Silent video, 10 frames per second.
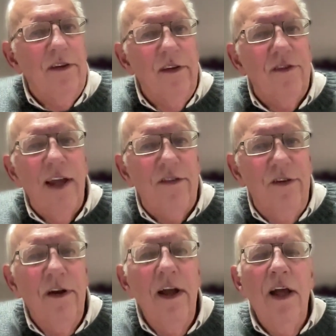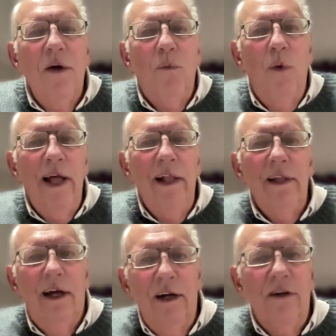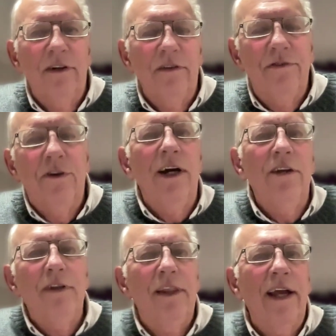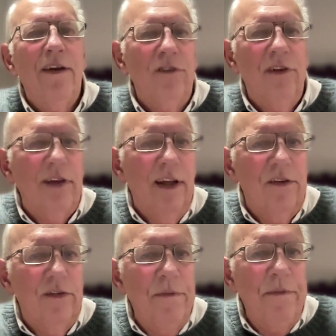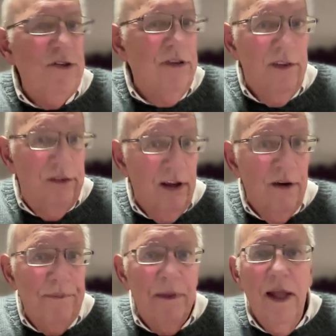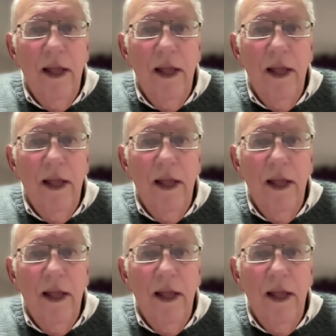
This takes you well over 400,000 tons of emissions. So